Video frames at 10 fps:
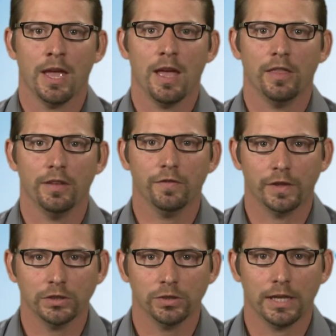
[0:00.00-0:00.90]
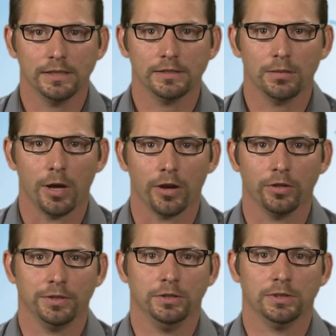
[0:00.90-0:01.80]
Then visualize the model
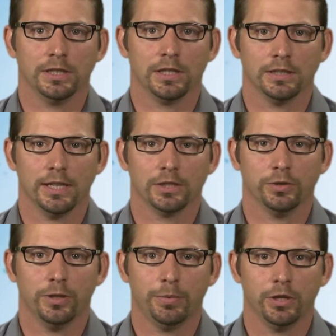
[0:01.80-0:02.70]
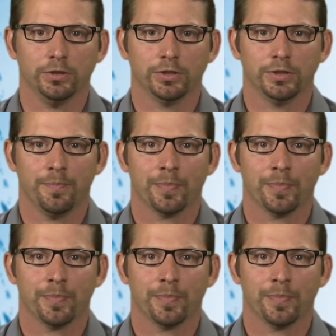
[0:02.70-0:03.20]
using a contextual approach.